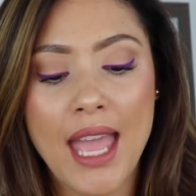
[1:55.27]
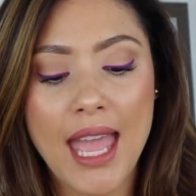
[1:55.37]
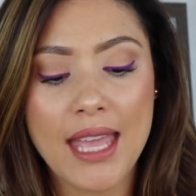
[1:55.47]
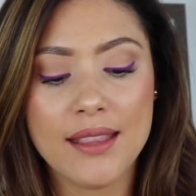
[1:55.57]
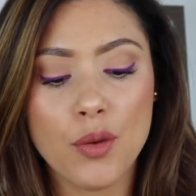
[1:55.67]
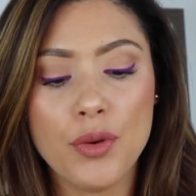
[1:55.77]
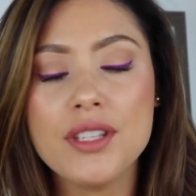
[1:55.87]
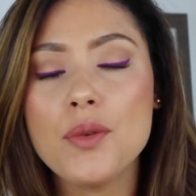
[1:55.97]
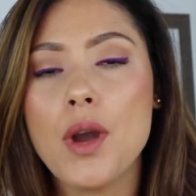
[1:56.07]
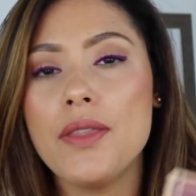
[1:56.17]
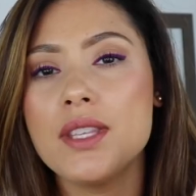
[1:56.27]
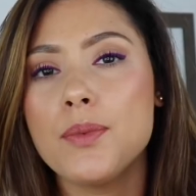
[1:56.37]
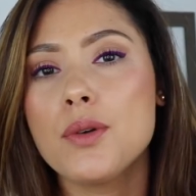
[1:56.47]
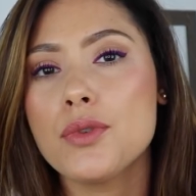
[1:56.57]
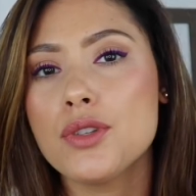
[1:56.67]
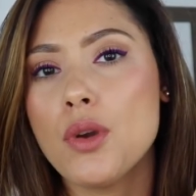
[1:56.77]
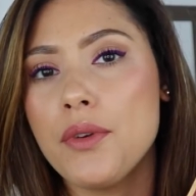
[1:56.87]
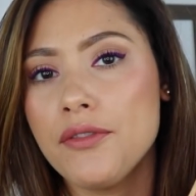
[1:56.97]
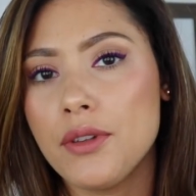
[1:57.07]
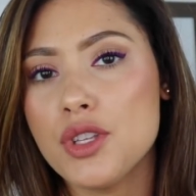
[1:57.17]
And the reason why this book was so
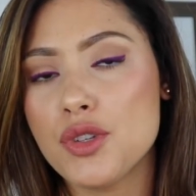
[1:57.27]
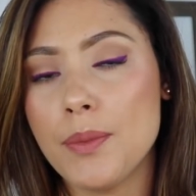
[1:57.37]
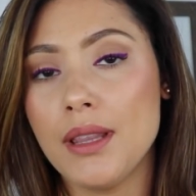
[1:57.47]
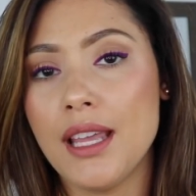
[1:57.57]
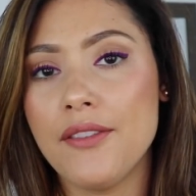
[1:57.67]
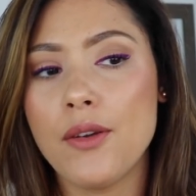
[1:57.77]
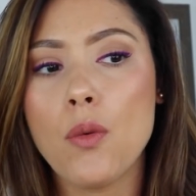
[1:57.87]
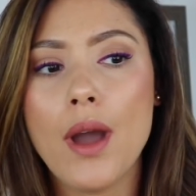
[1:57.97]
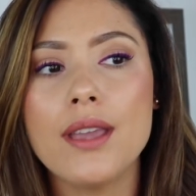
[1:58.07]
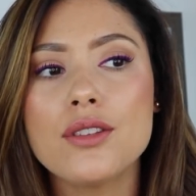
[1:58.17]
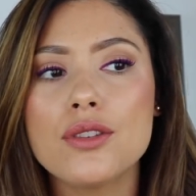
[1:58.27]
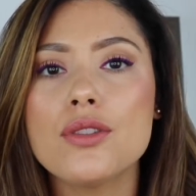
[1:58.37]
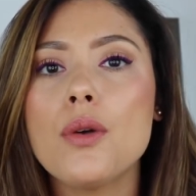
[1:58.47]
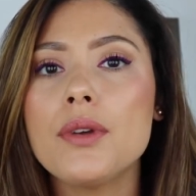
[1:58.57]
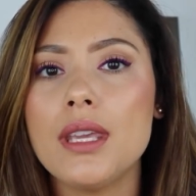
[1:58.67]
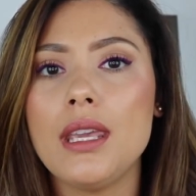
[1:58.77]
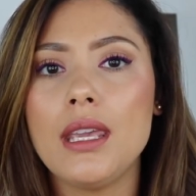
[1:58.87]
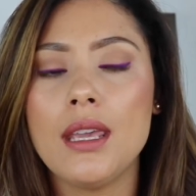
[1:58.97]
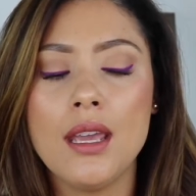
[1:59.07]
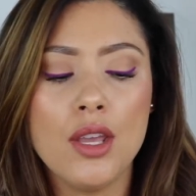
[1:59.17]
influential in my life and why it's so key